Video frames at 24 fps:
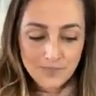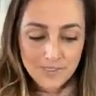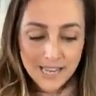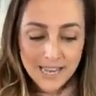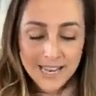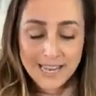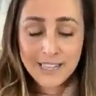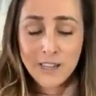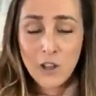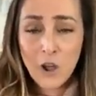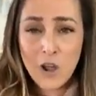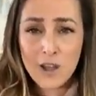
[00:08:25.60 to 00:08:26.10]

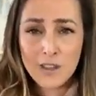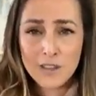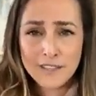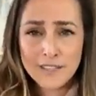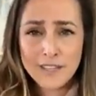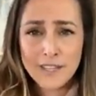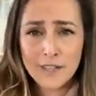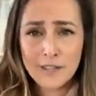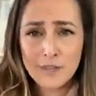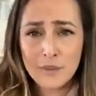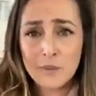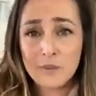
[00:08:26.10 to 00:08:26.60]
and
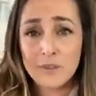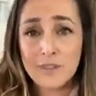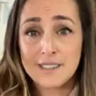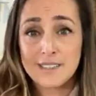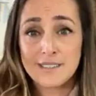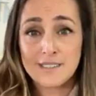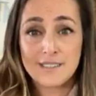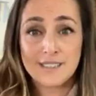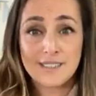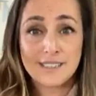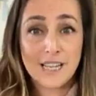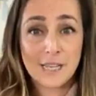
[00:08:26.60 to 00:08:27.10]
although
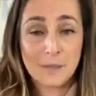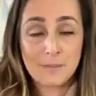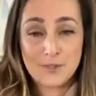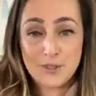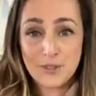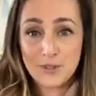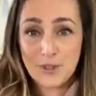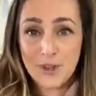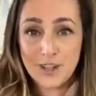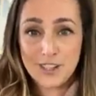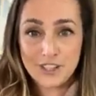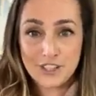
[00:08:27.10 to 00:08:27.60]
type
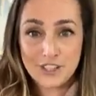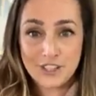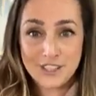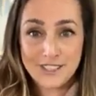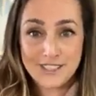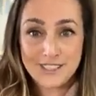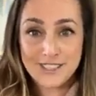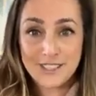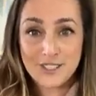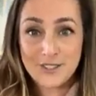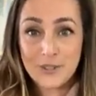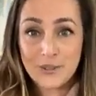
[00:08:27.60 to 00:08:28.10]
2
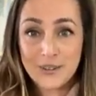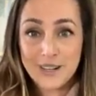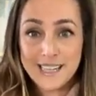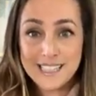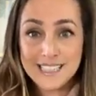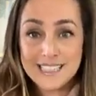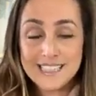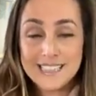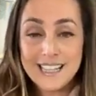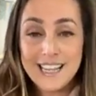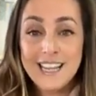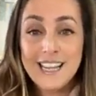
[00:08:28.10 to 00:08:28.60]
collagen is
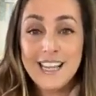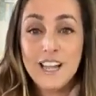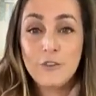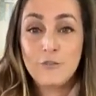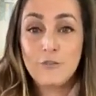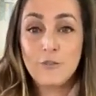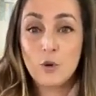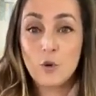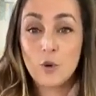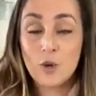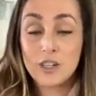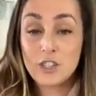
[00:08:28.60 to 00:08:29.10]
great
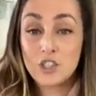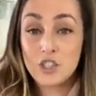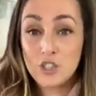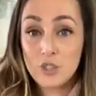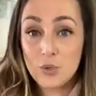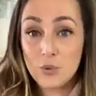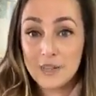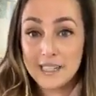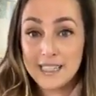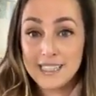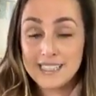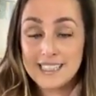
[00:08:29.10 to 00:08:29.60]
for
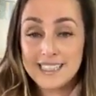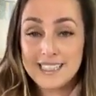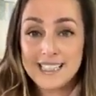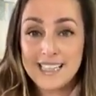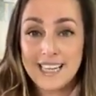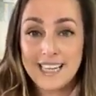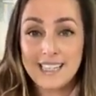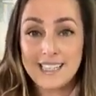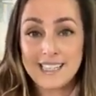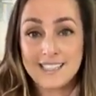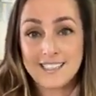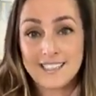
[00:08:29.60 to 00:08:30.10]
joints,
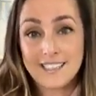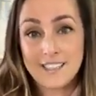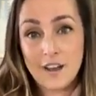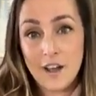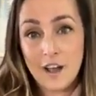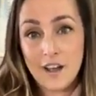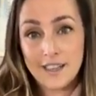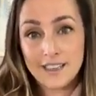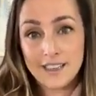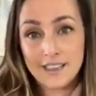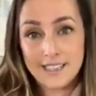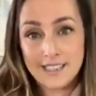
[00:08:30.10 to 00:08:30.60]
it is
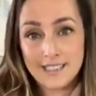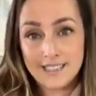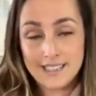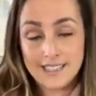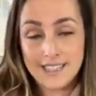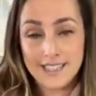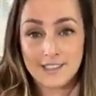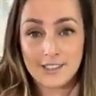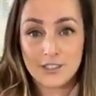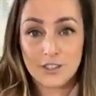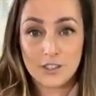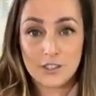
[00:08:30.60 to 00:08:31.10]
not the
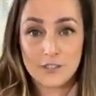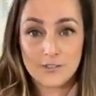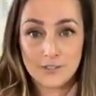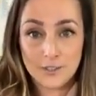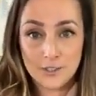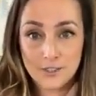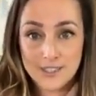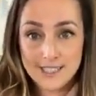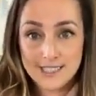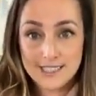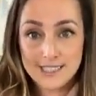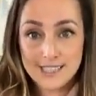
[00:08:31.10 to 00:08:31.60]
standard
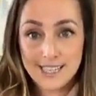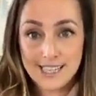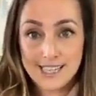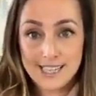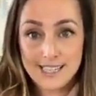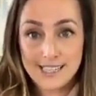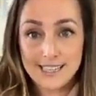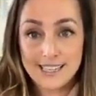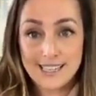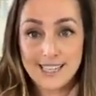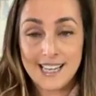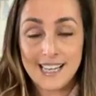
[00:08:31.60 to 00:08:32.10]
for
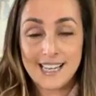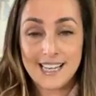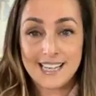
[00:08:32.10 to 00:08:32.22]
skin,